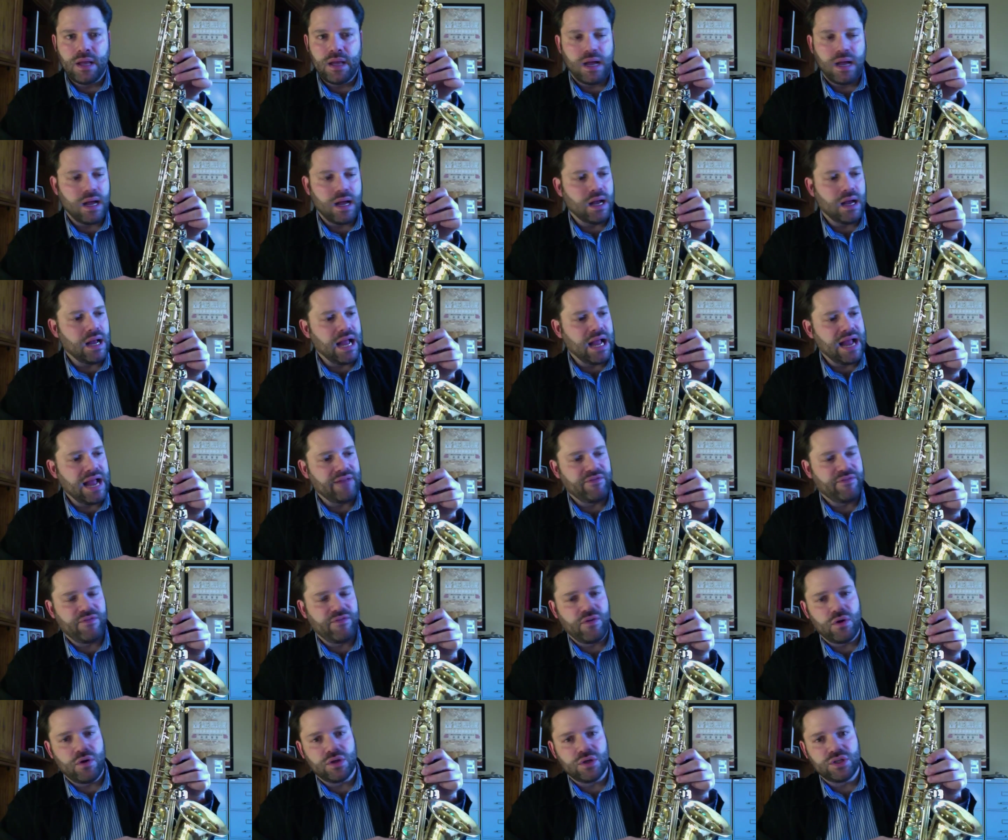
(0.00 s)
At
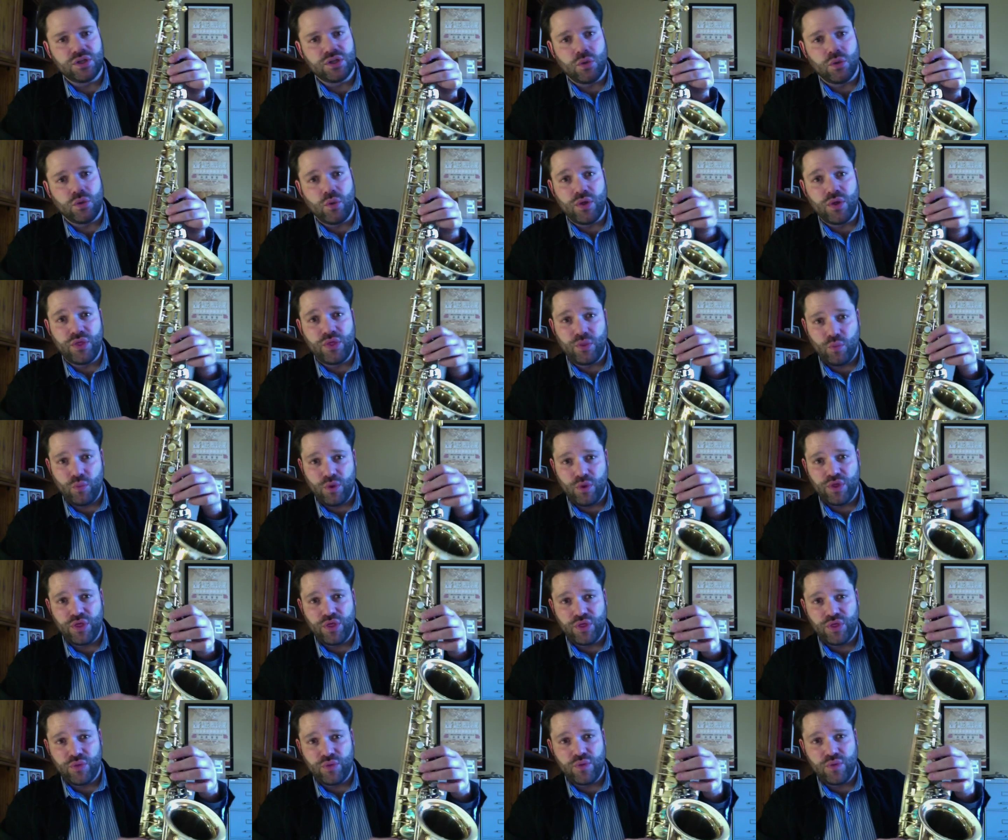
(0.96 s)
first, so
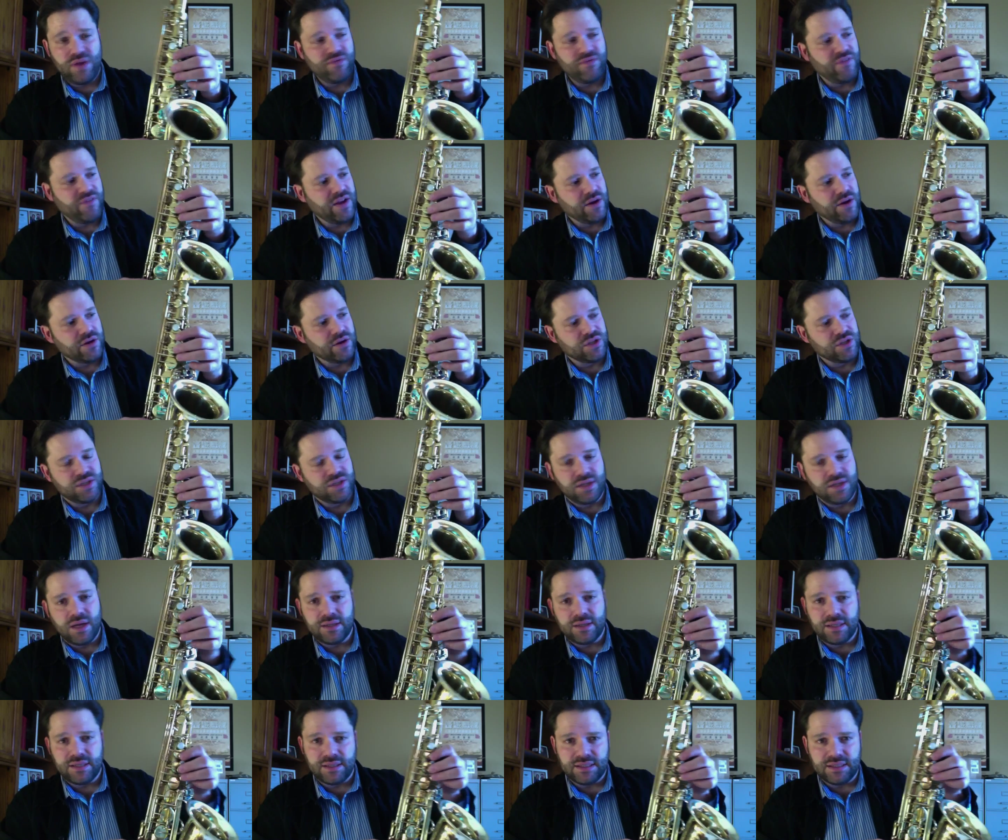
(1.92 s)
with 3 fingers
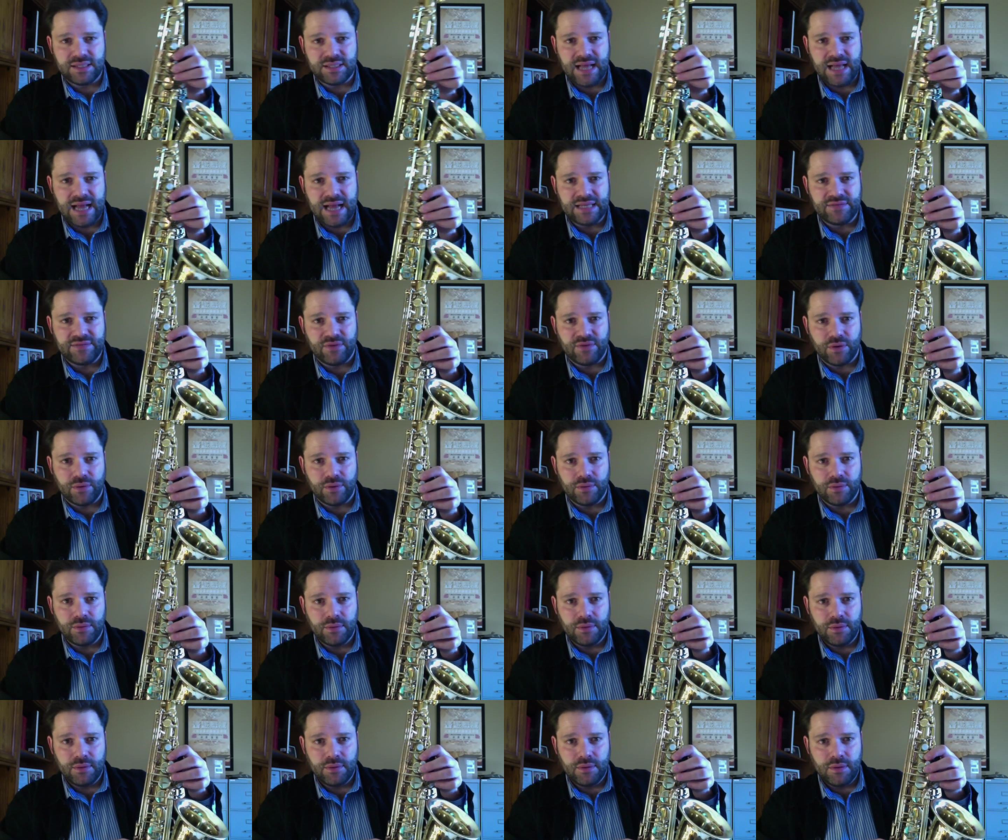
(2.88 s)
stuck to the saxophone,
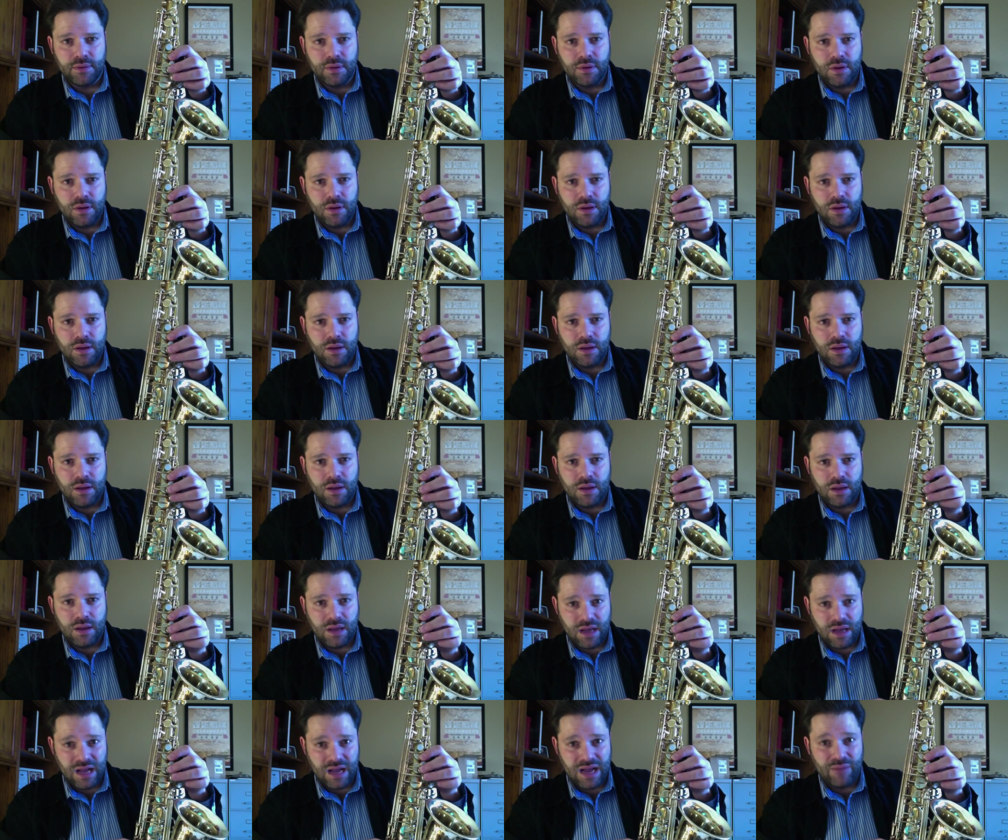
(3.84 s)

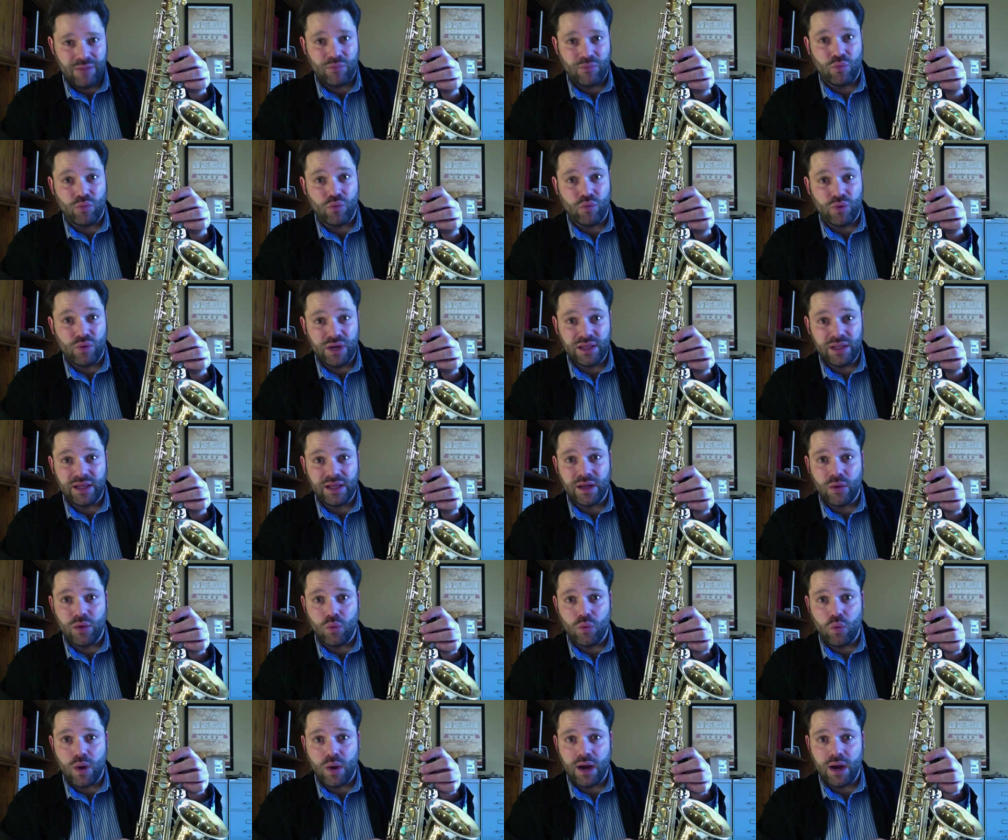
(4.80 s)
I'm really
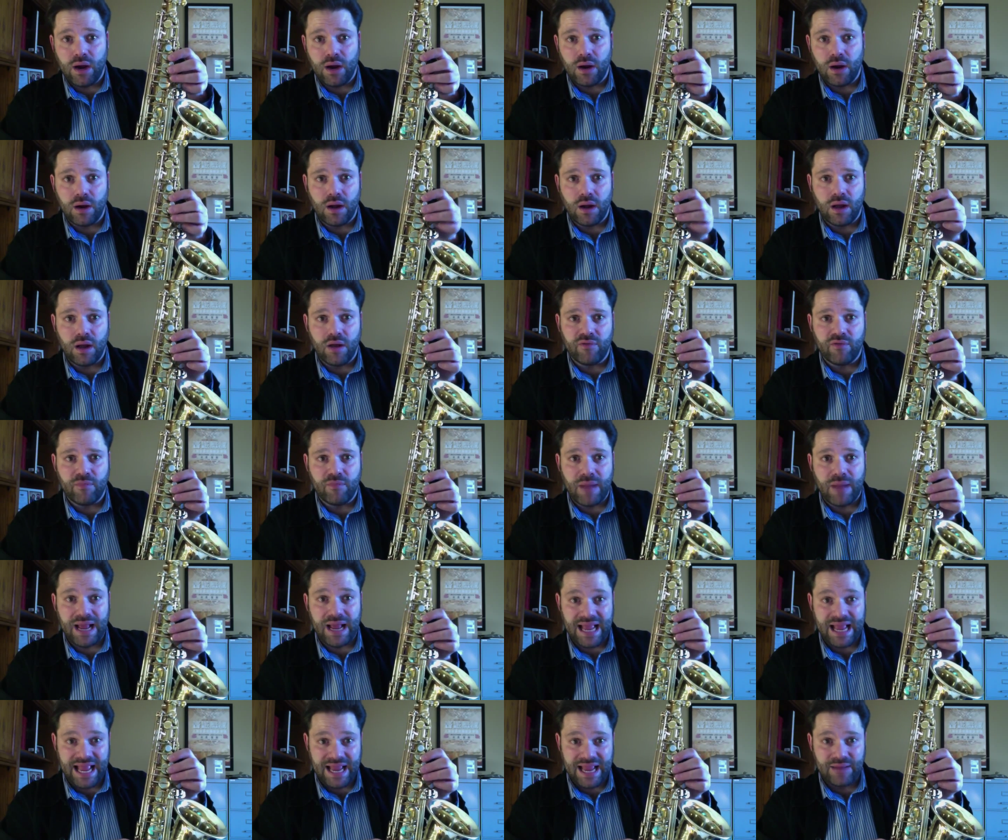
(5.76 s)
aware of my
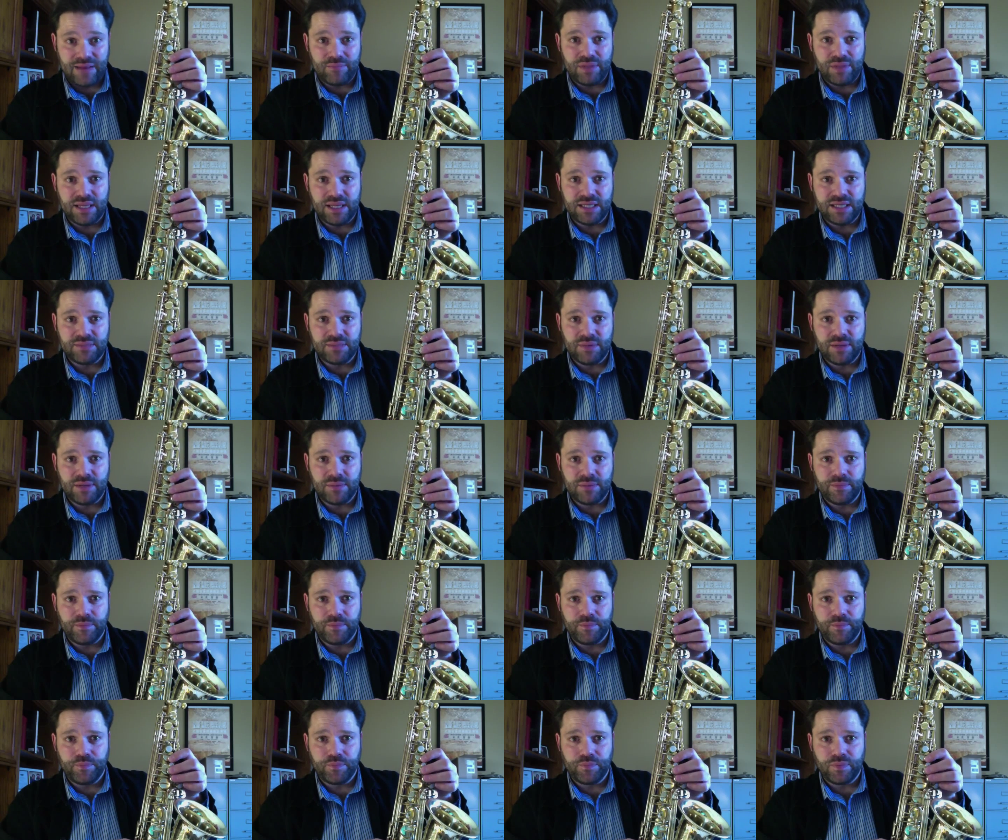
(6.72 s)
hand placement
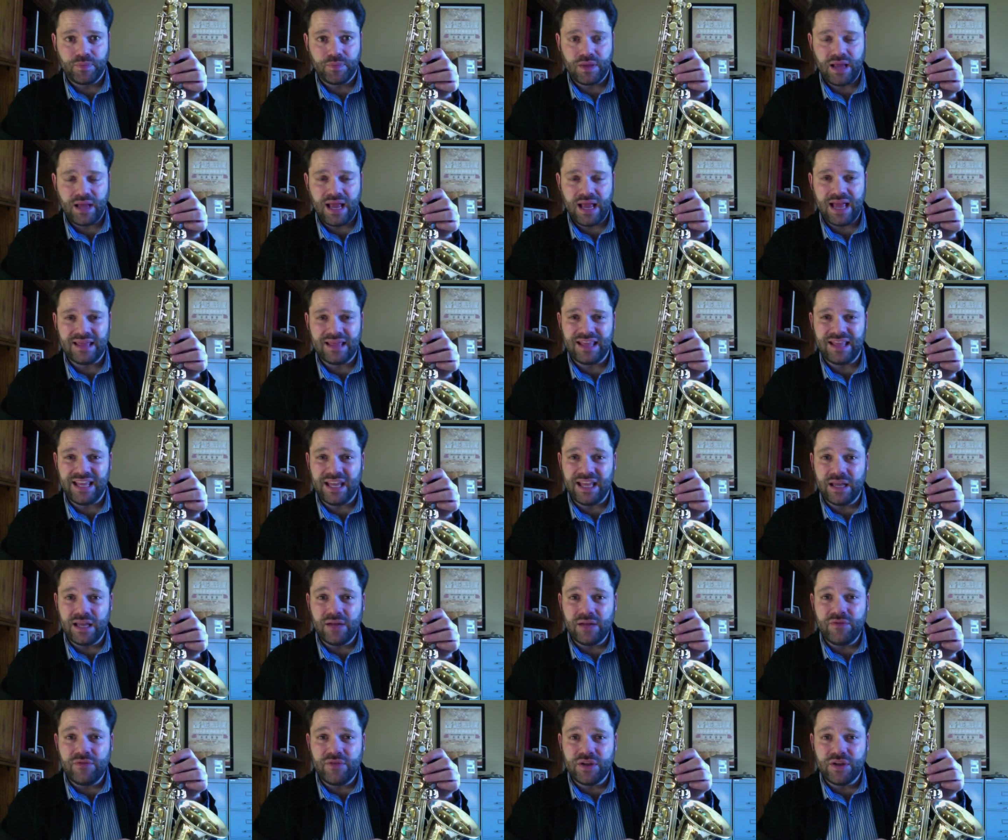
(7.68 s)
and the
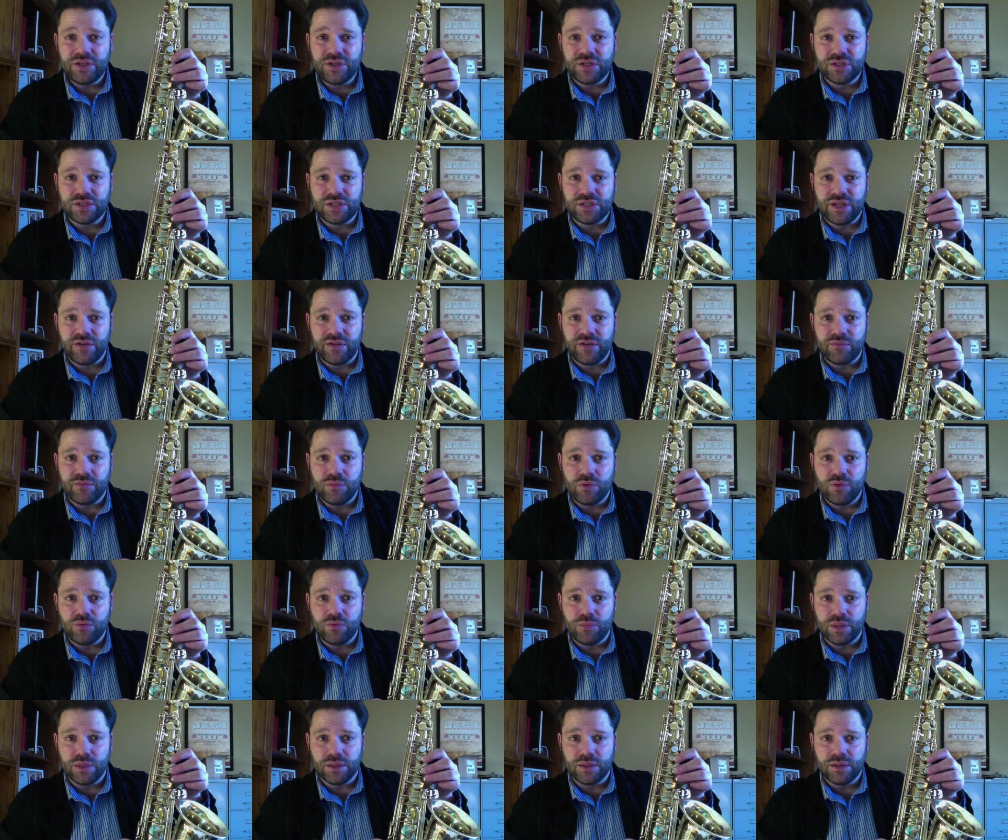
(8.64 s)
inefficiency of
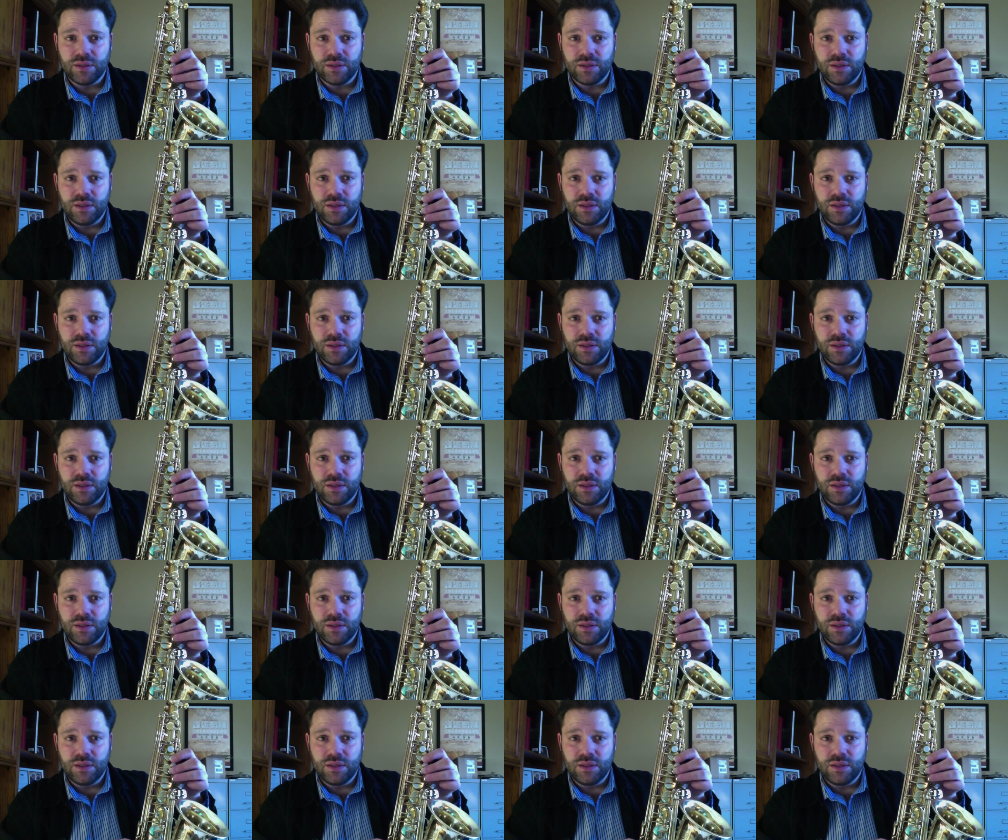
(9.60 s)
movement.